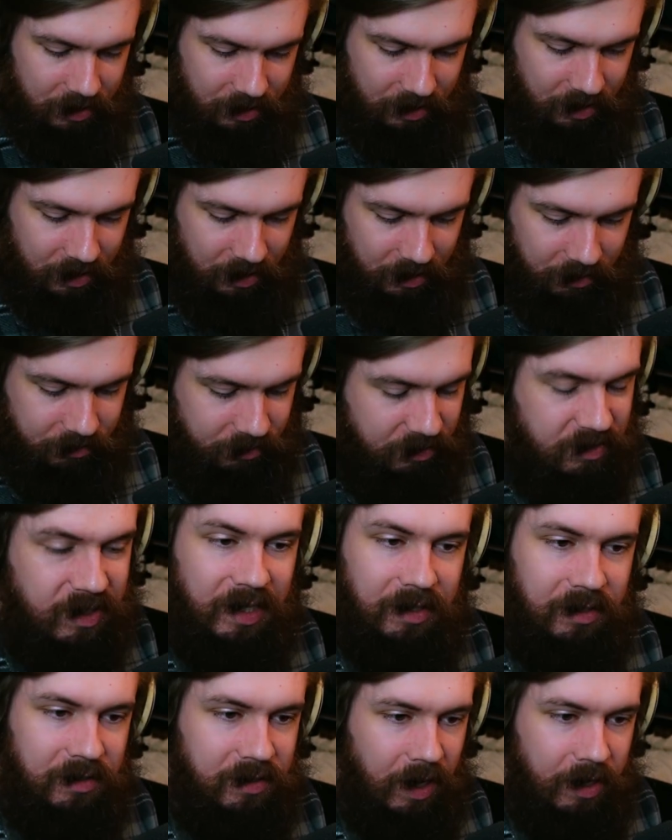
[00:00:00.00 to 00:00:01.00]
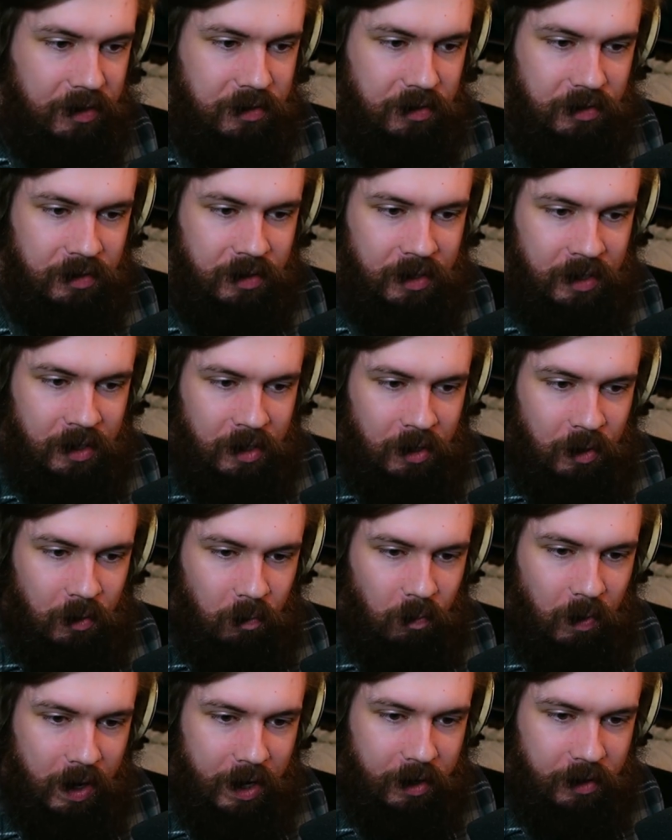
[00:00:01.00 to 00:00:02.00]
synthesizer,
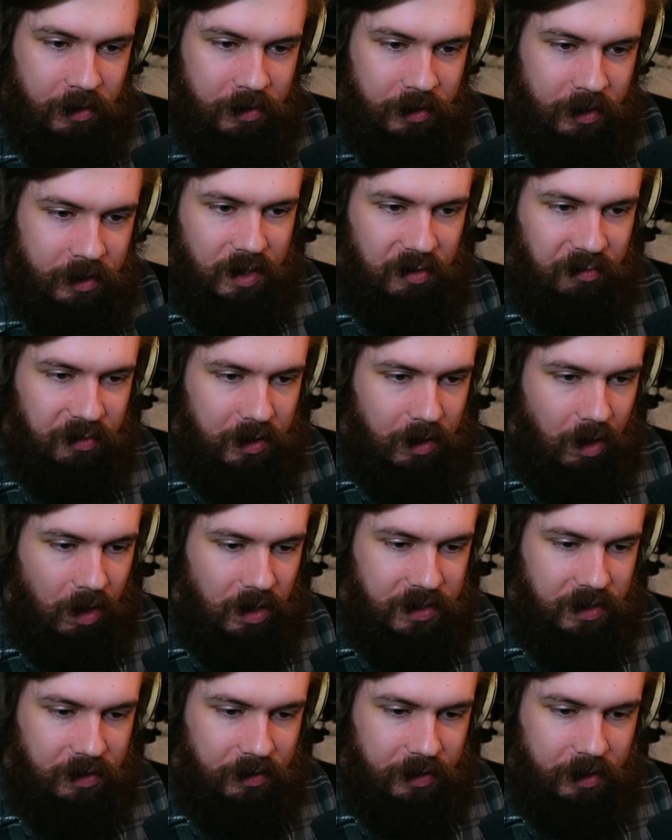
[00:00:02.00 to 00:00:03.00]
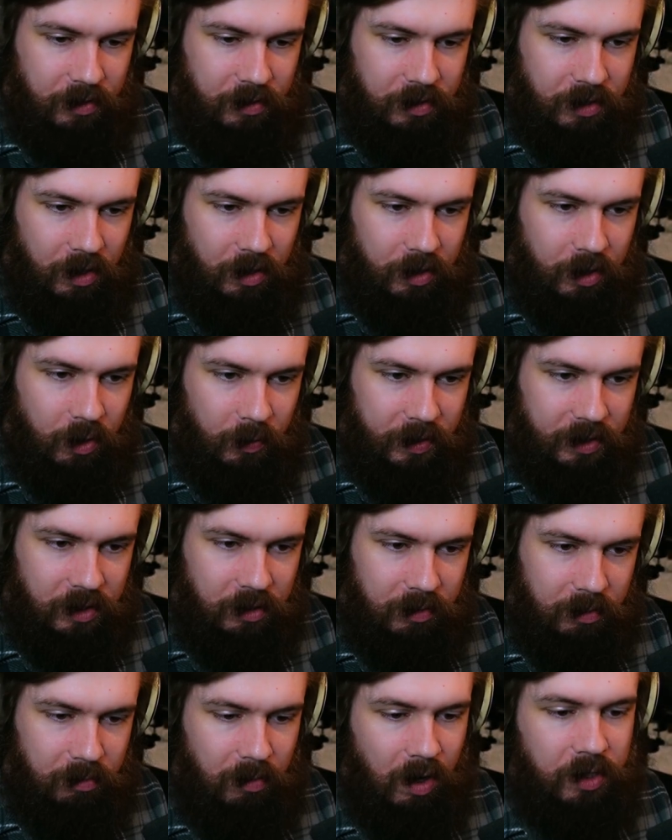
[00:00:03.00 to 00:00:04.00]
where different oscillators are going to
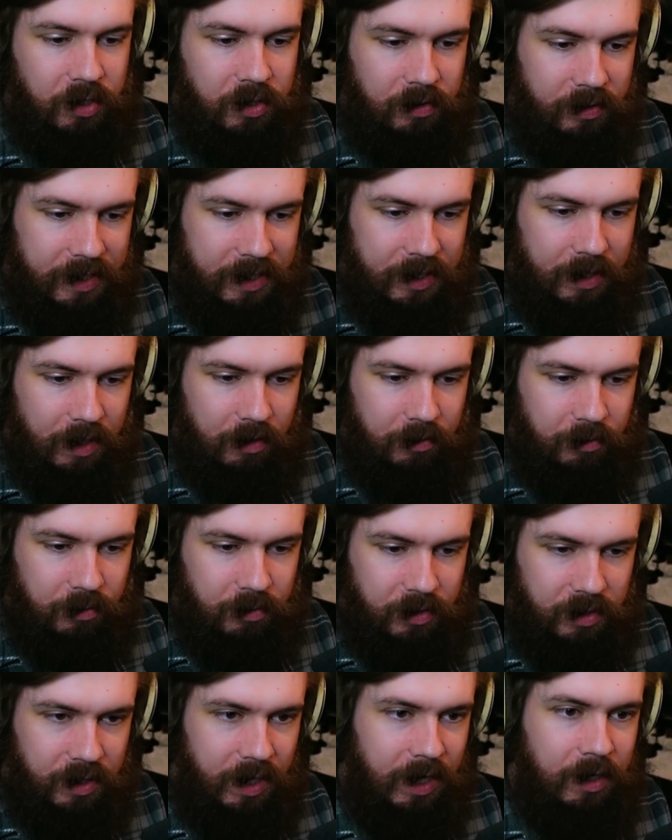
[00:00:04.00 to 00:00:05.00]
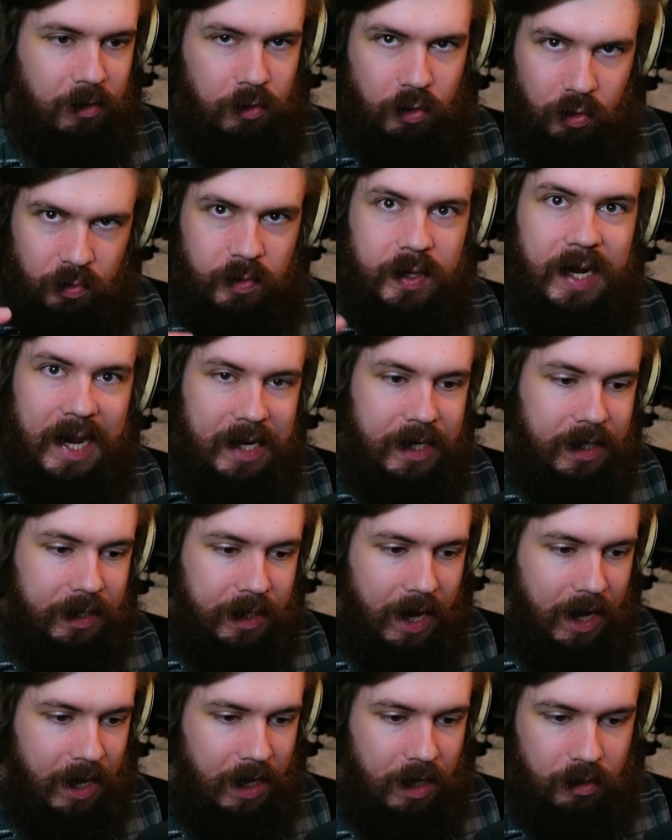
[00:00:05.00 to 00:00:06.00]
be modulating others and
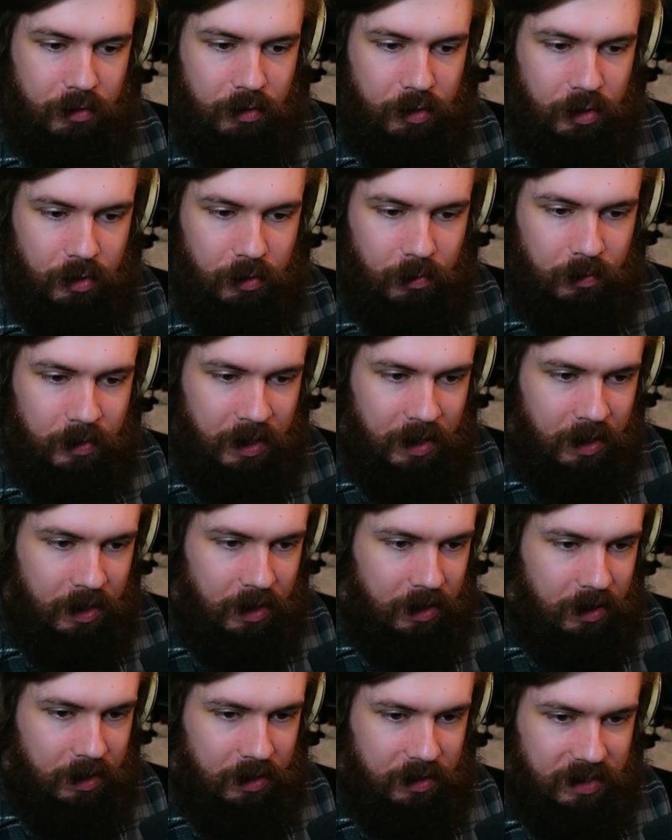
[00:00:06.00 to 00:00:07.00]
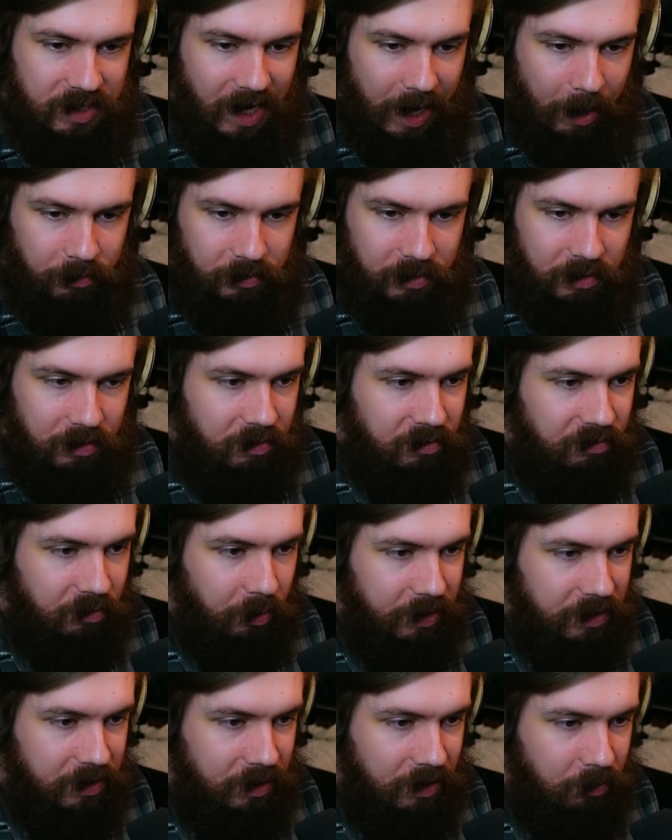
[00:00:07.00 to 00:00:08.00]
creating a new sound. For
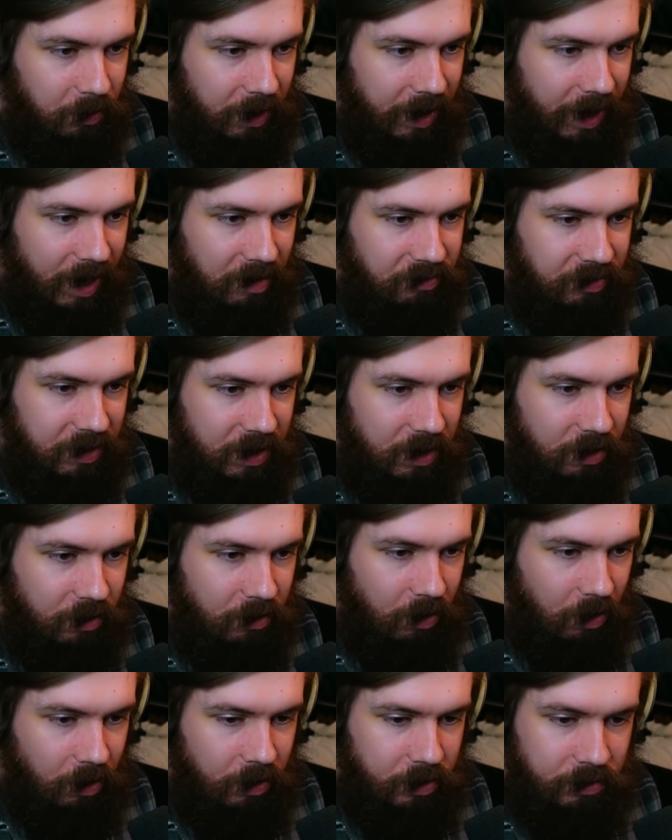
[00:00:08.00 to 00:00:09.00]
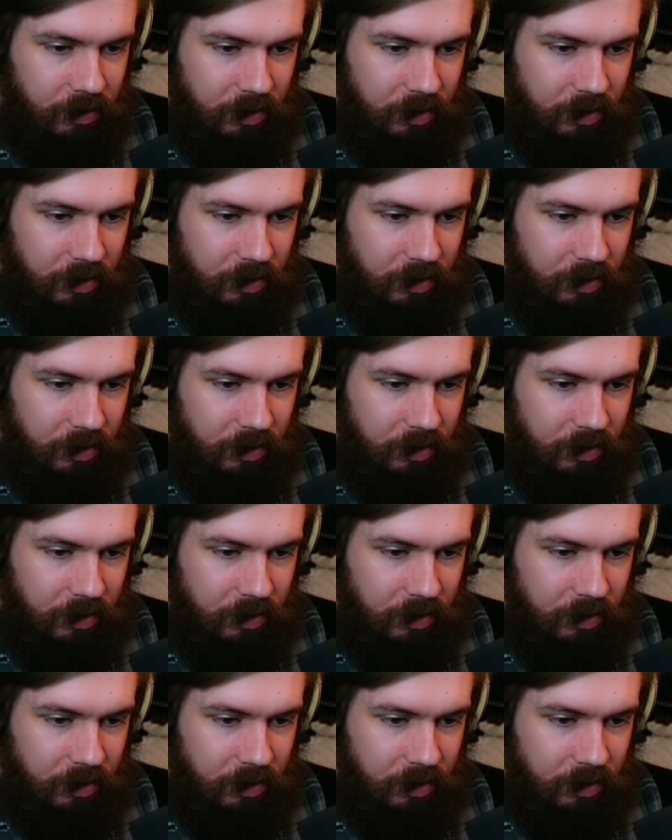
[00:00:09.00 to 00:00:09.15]
instance, what I have here are